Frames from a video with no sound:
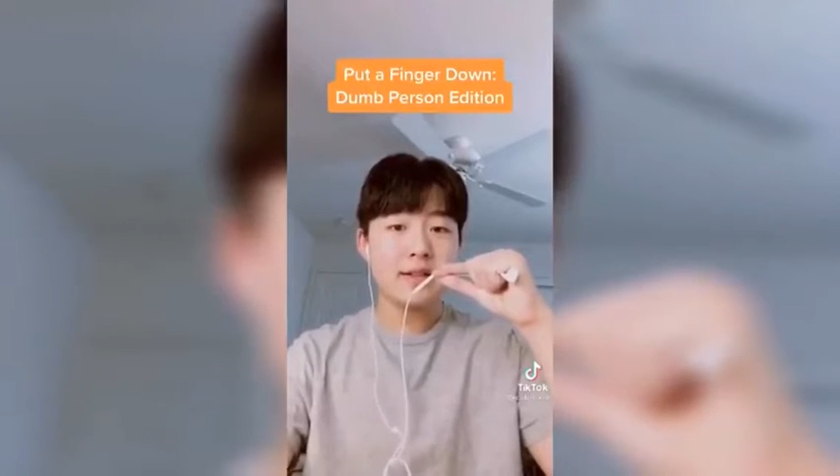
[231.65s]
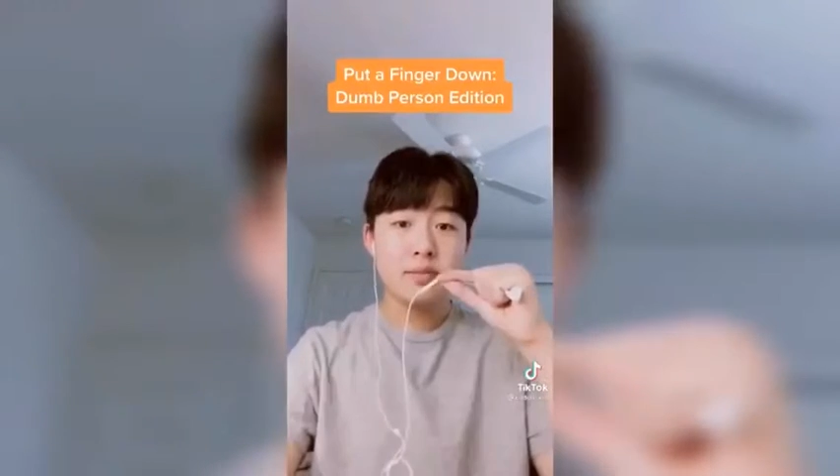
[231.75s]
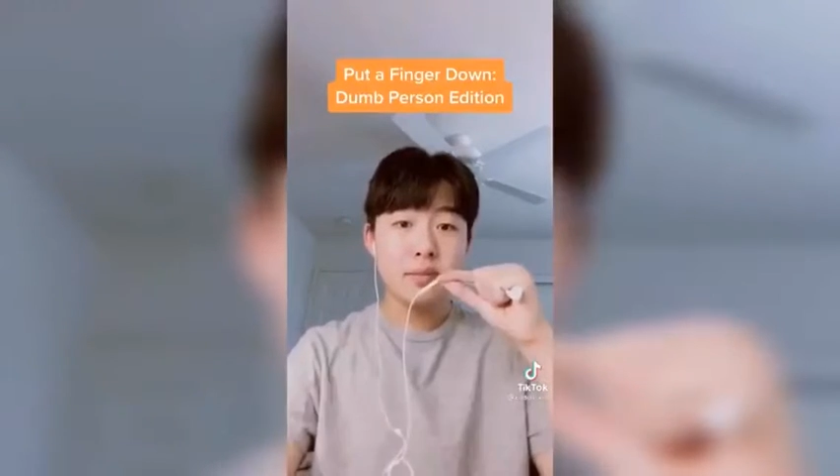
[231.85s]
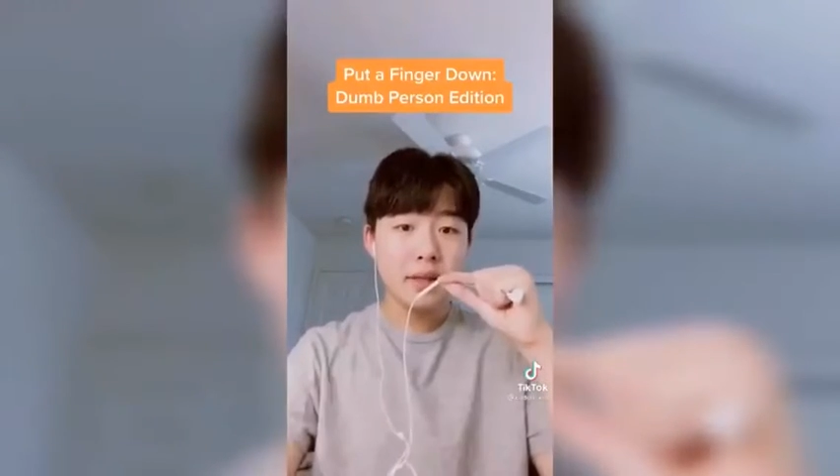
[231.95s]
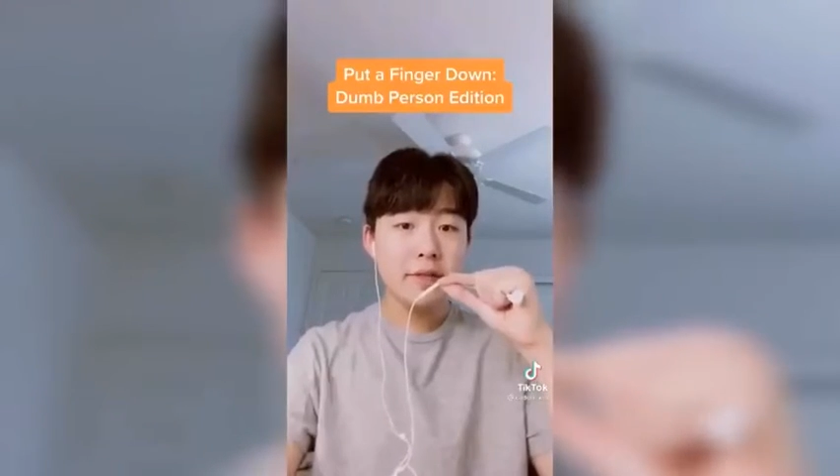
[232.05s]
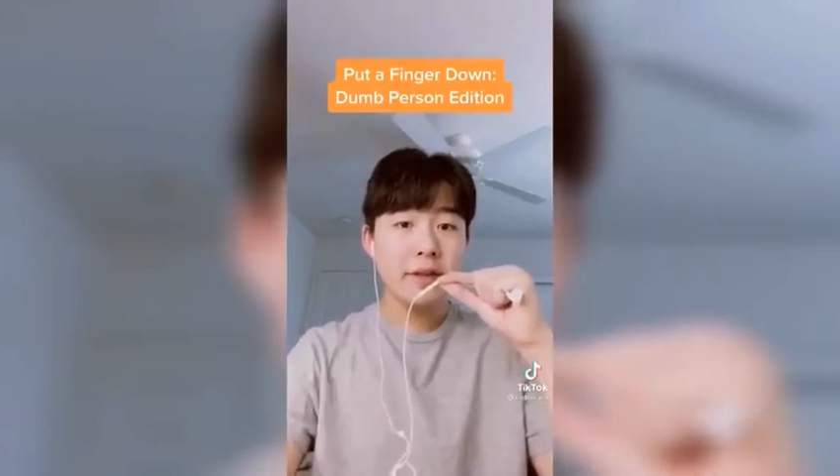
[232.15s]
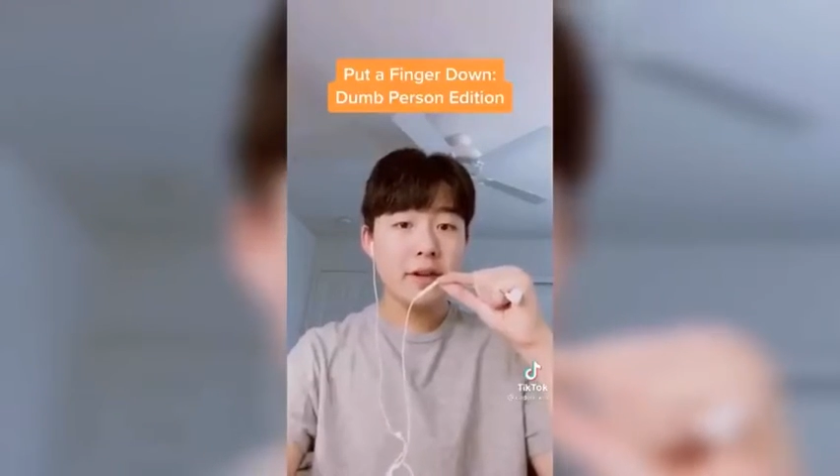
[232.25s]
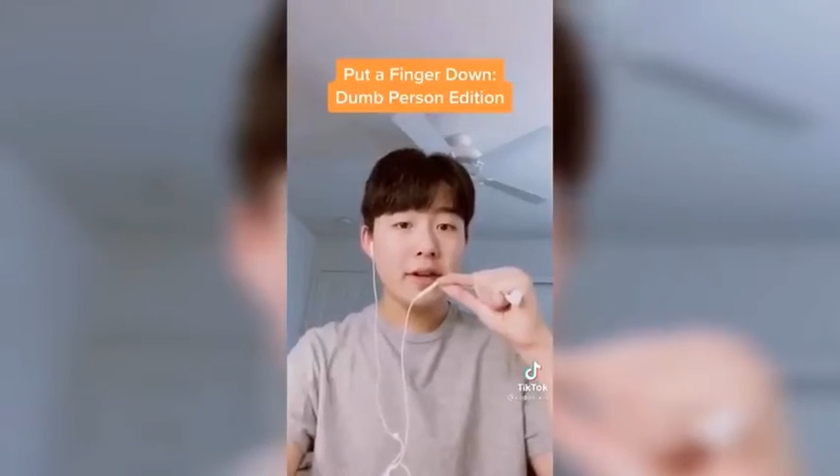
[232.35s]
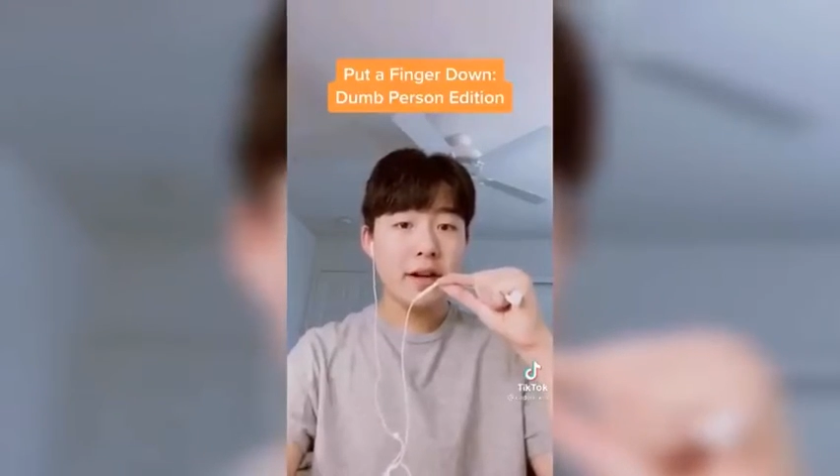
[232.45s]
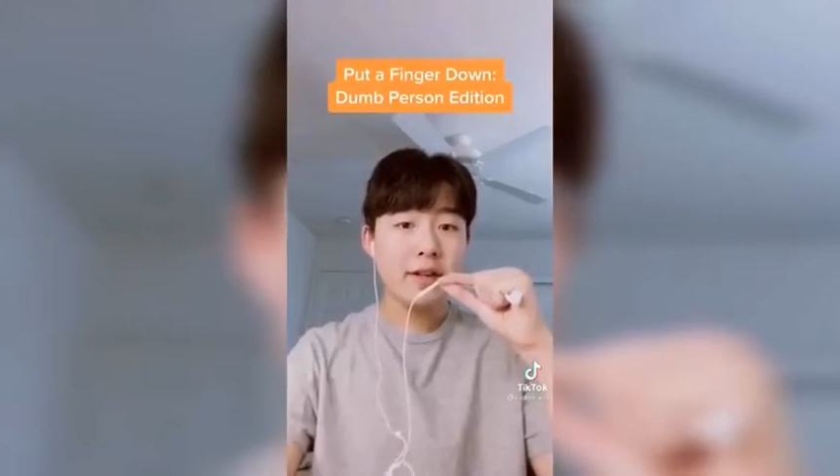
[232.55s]
Put a finger
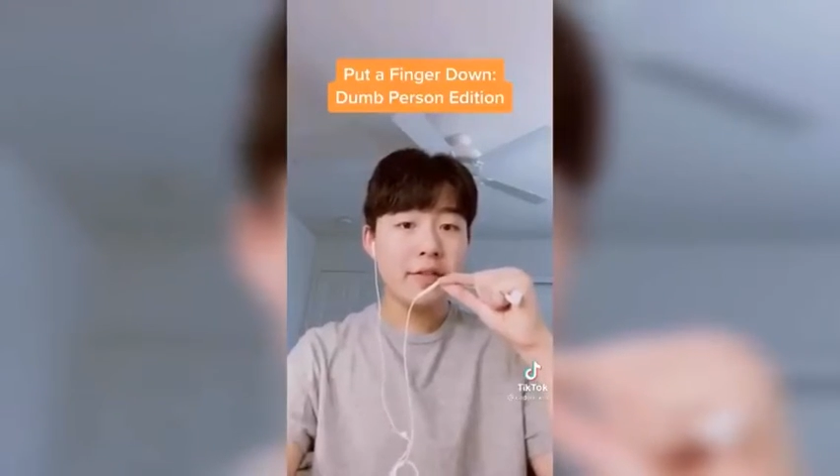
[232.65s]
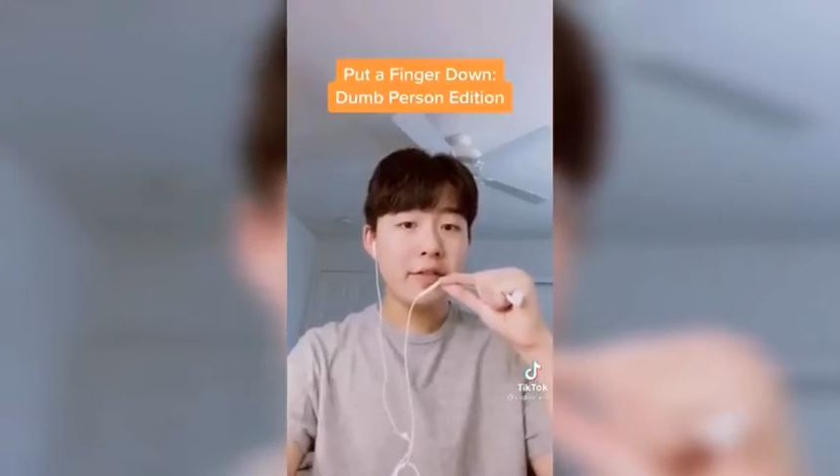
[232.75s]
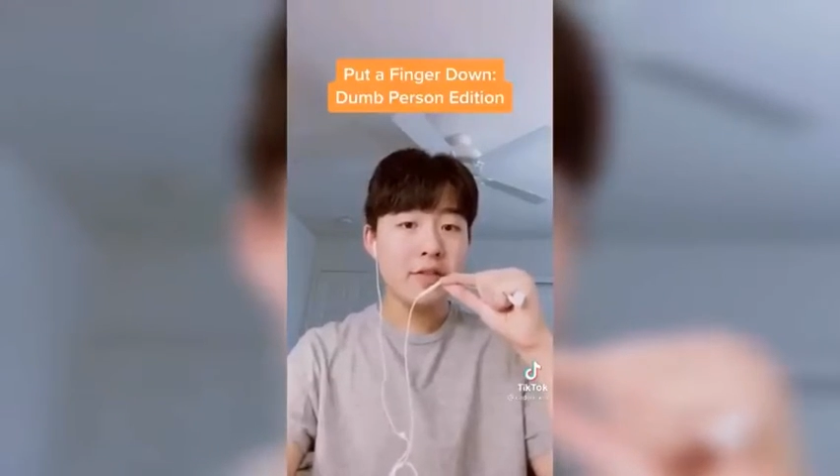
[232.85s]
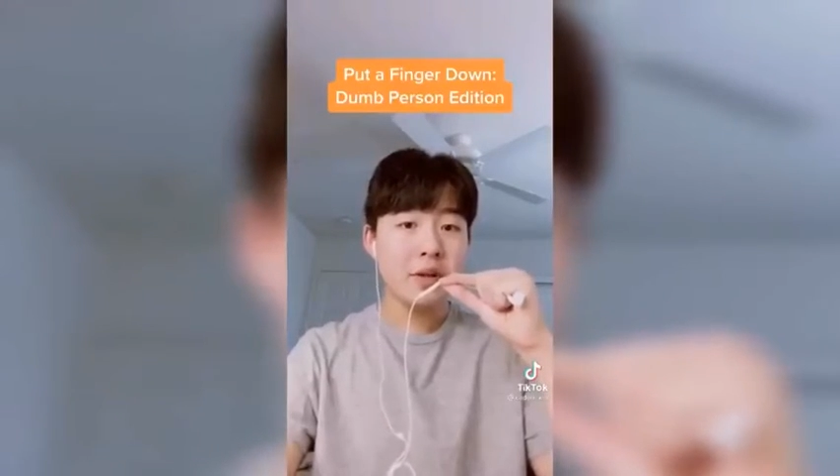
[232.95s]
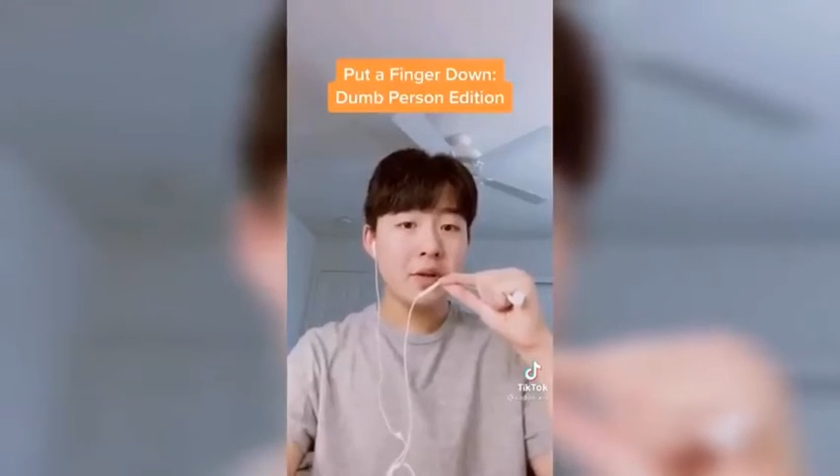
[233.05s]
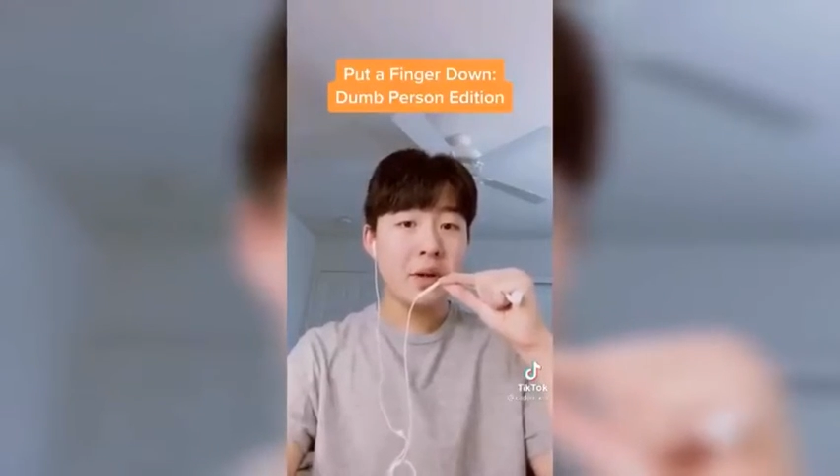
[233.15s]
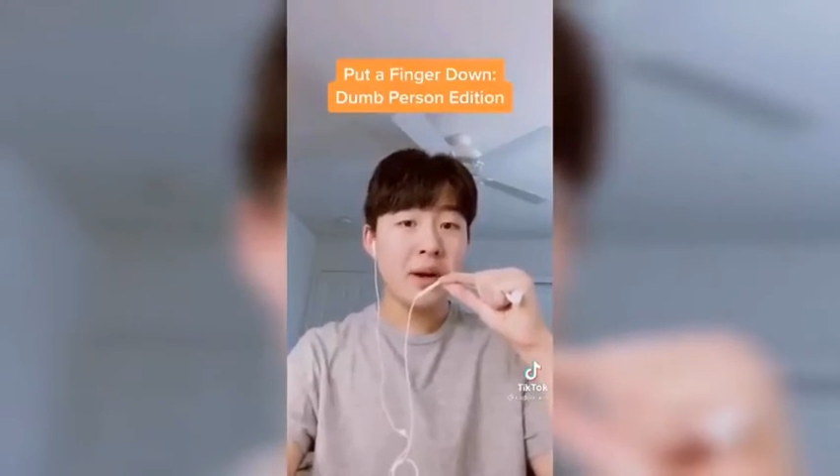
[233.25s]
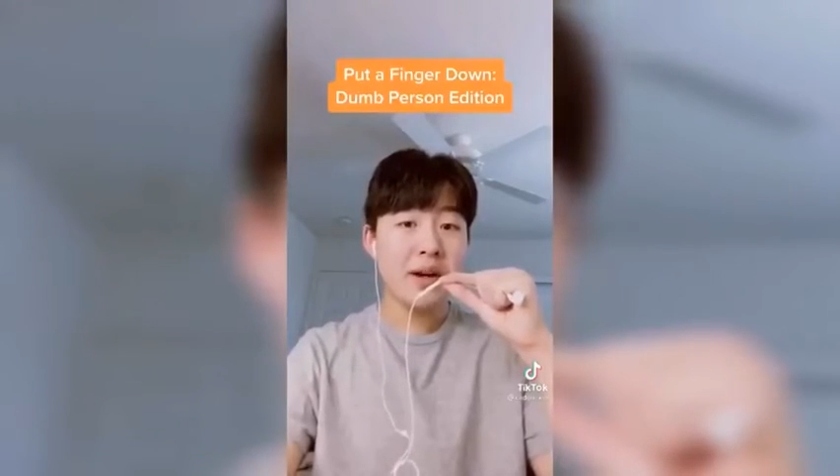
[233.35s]
down if you don't know